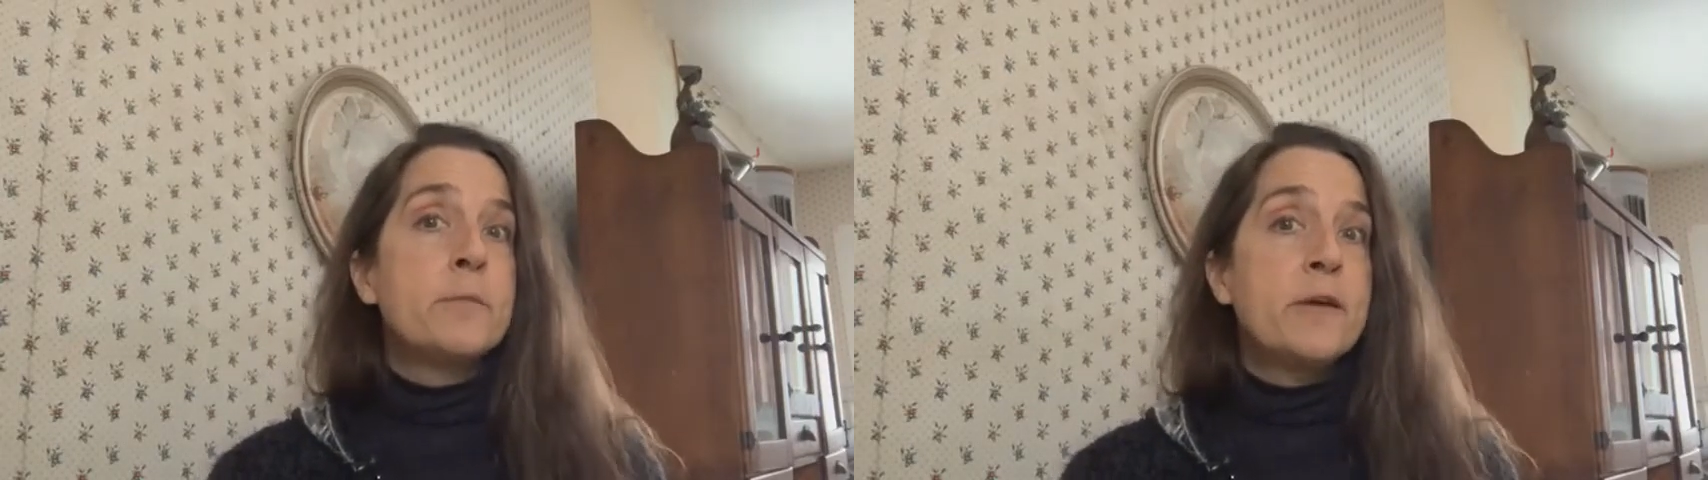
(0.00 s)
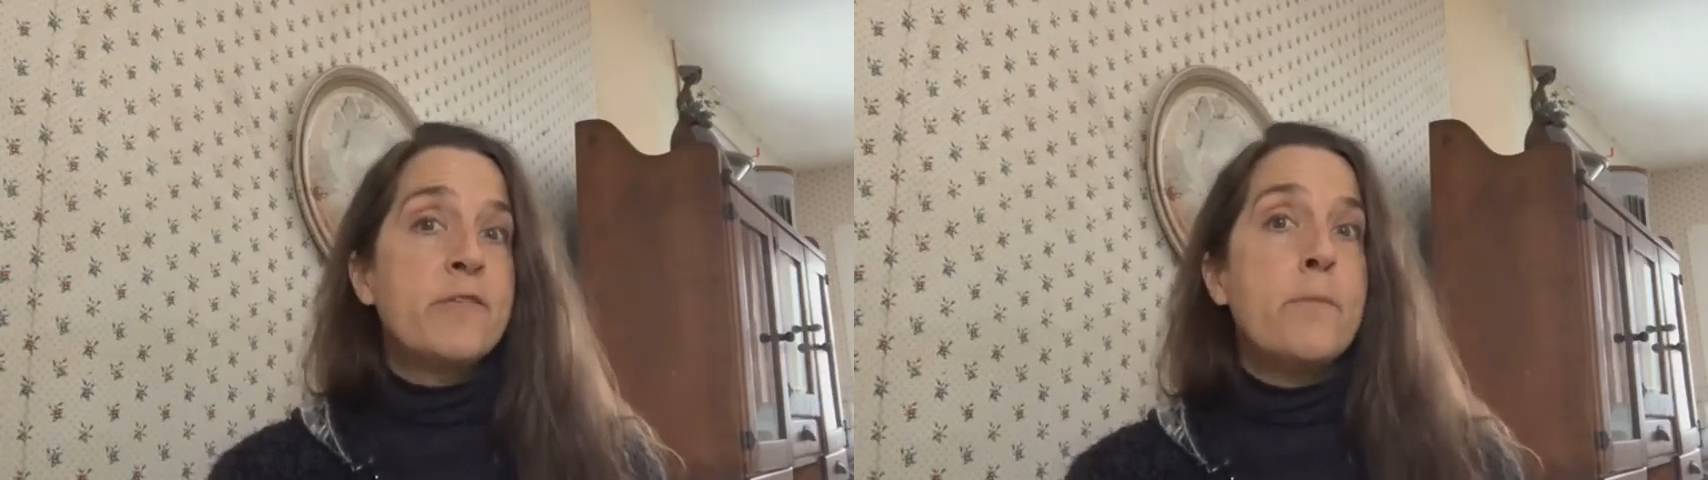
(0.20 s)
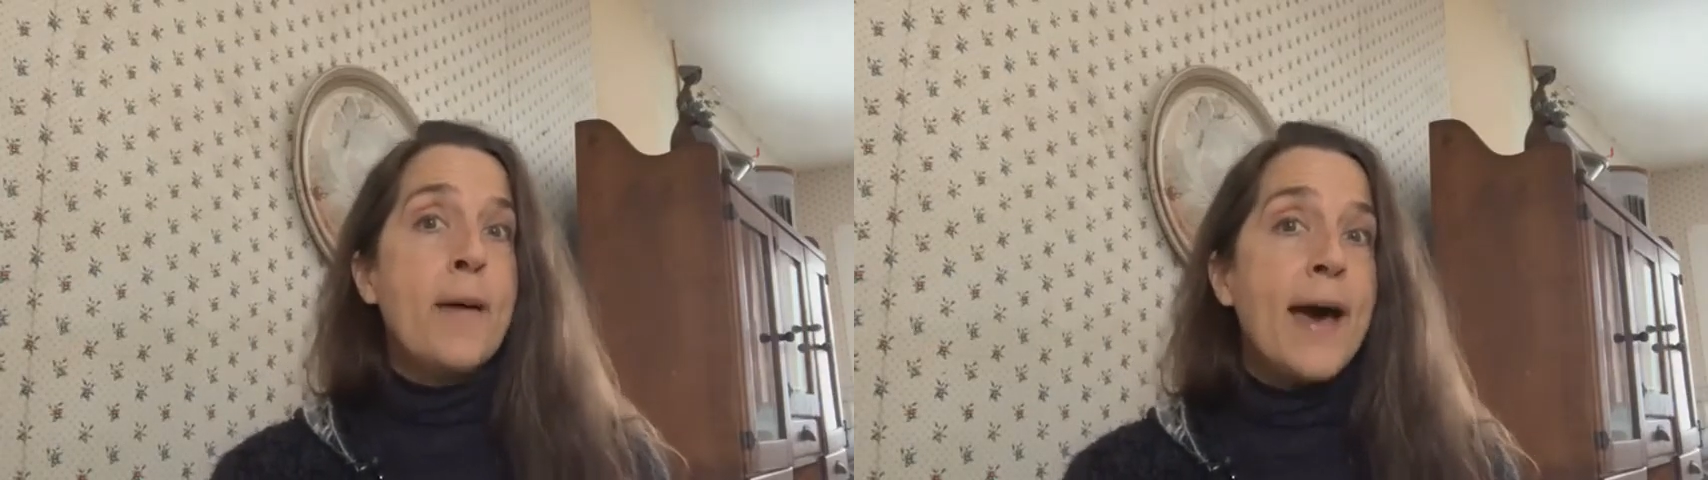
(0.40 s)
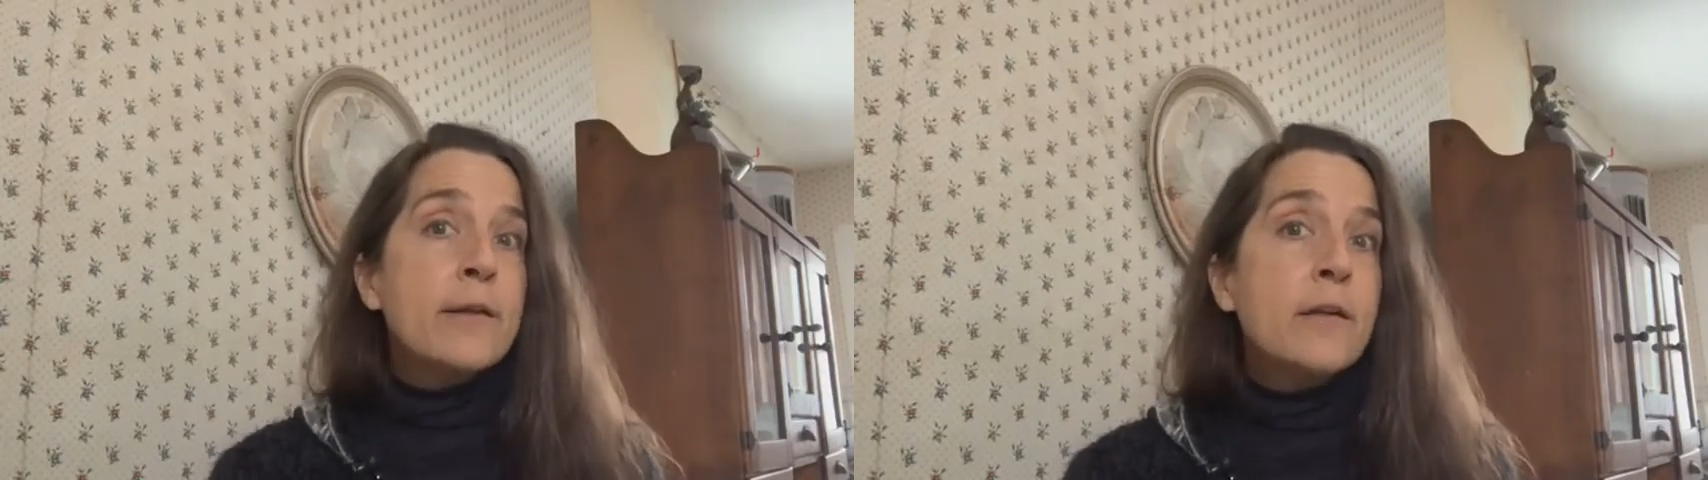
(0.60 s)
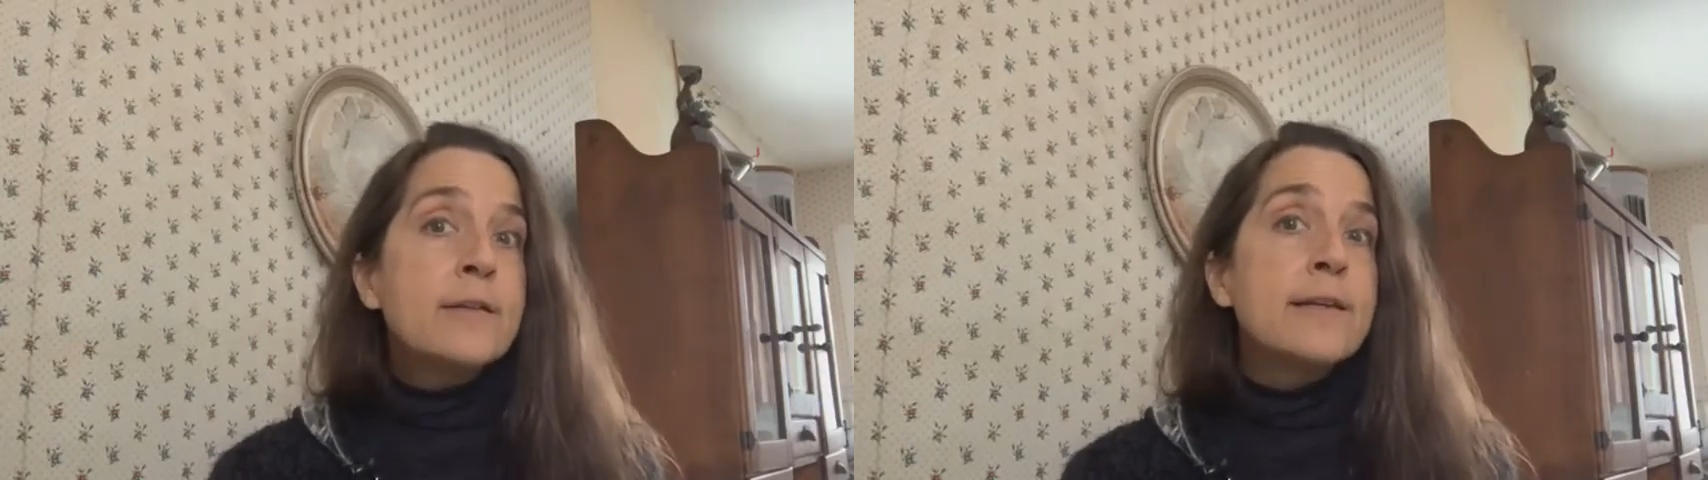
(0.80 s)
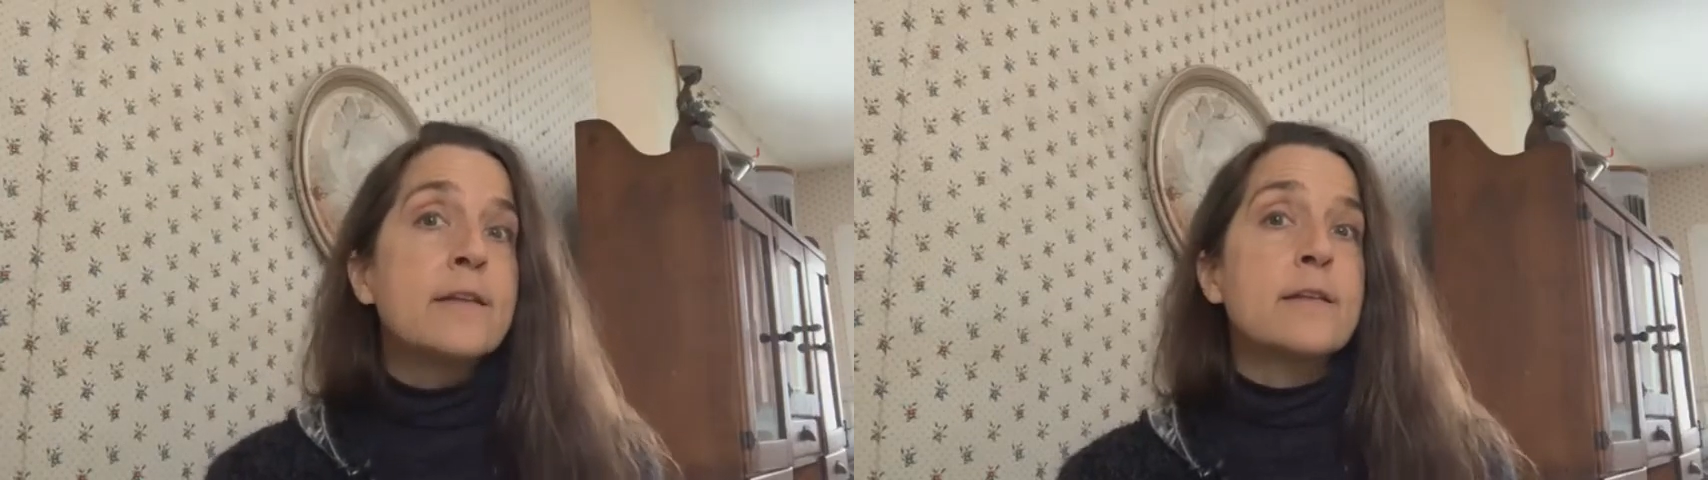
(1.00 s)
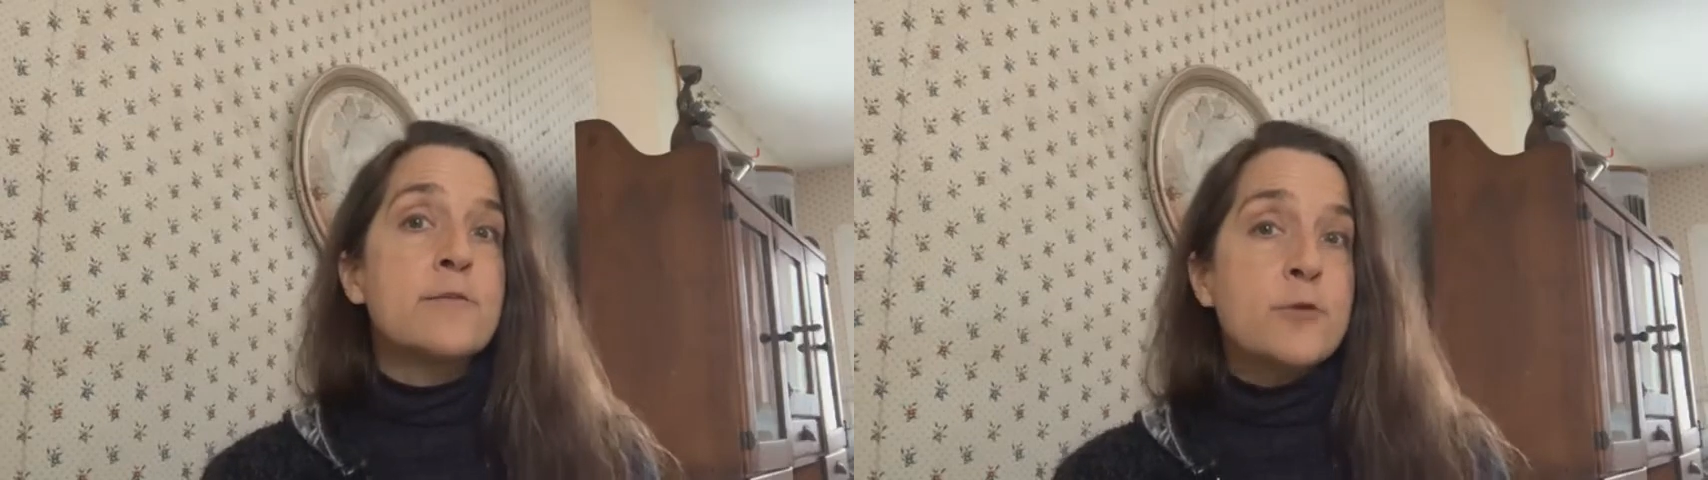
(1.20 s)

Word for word: bit of a battle to get the